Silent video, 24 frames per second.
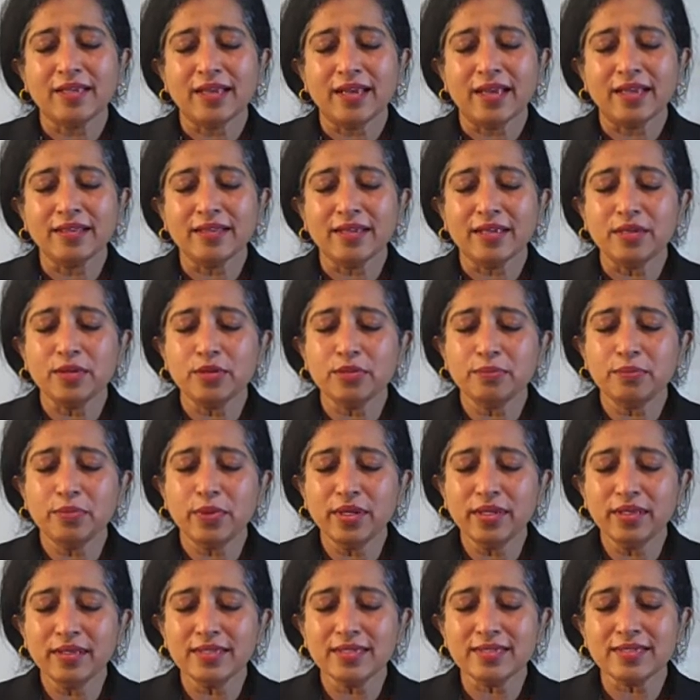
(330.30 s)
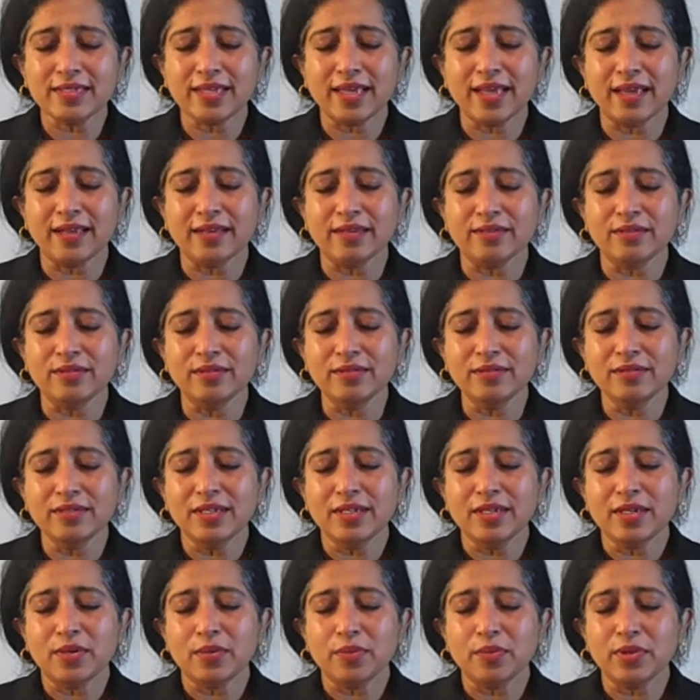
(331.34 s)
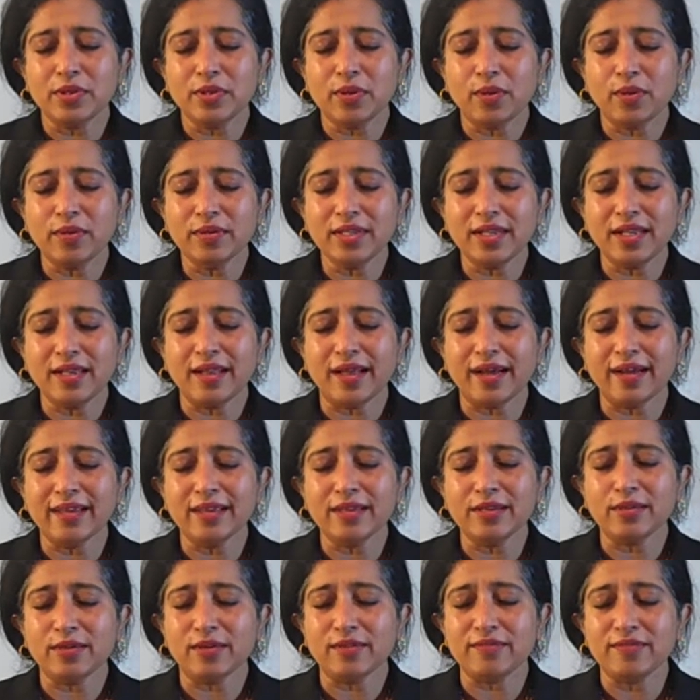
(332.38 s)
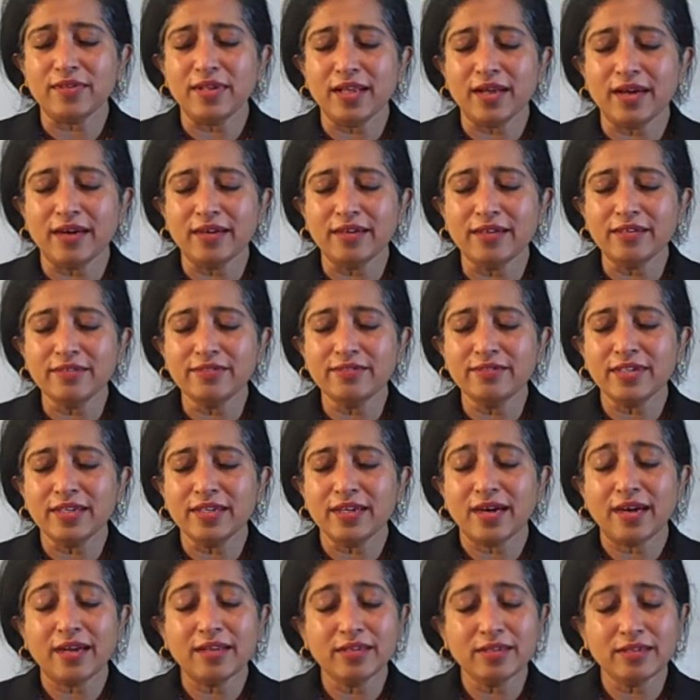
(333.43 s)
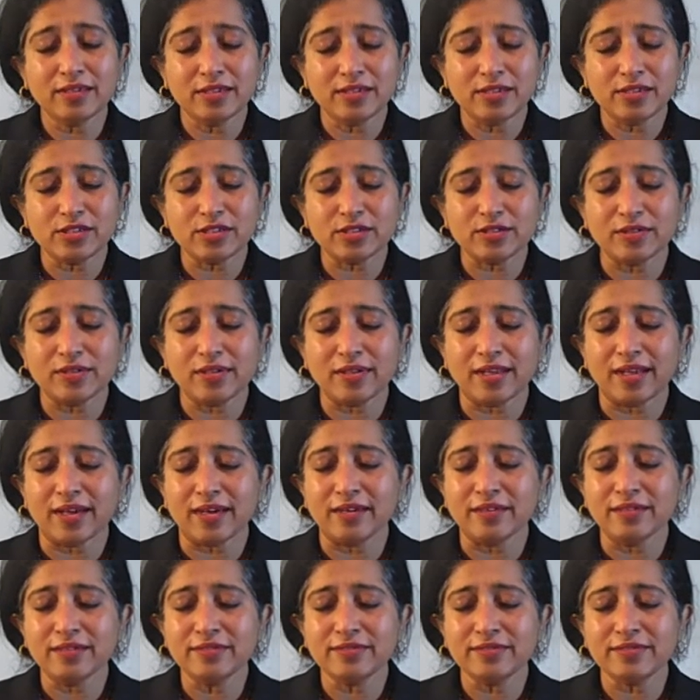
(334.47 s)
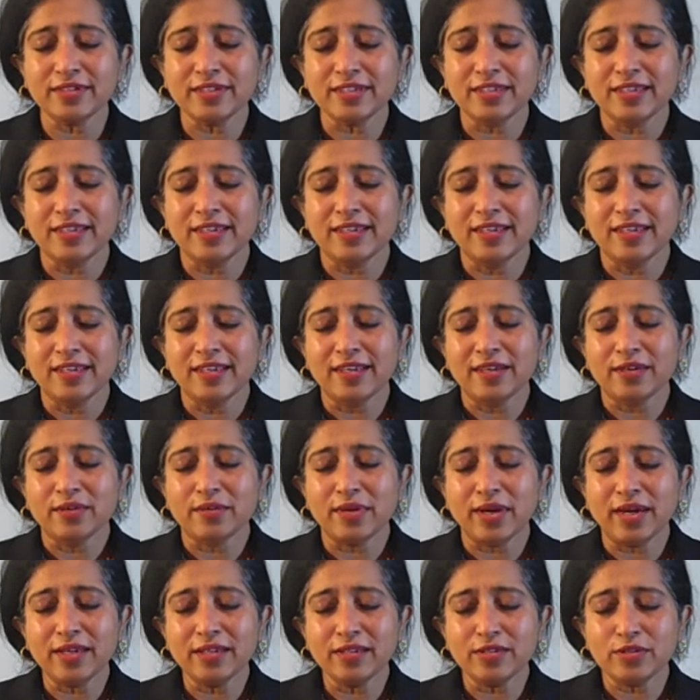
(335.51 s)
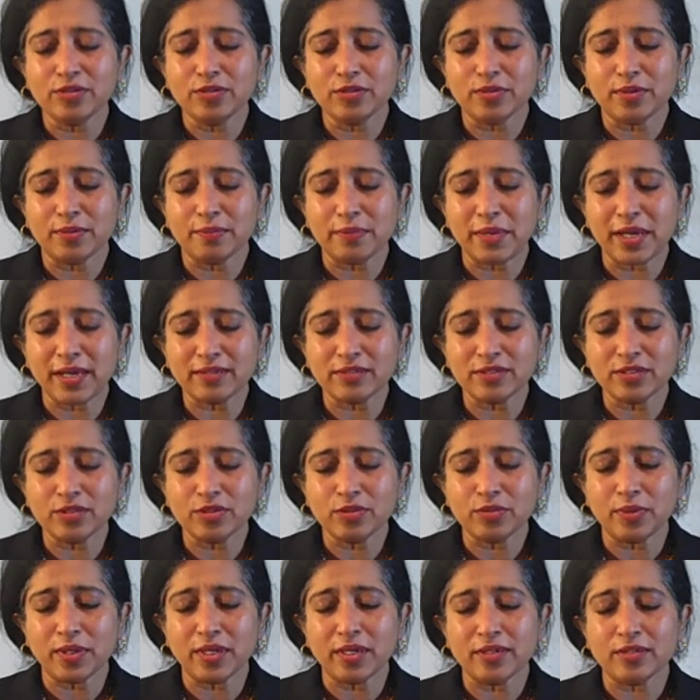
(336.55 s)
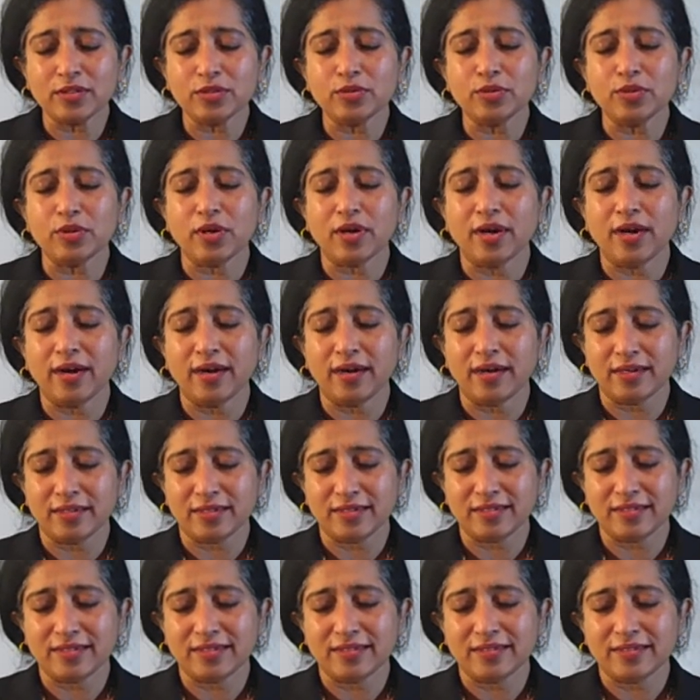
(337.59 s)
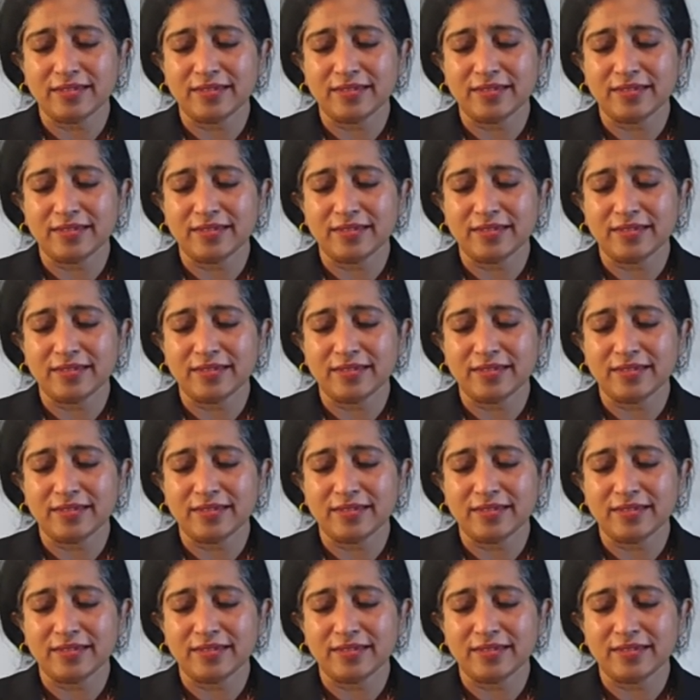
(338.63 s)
And then you bring this candle with all the light of love, unconditional love, right to the passageway to your heart.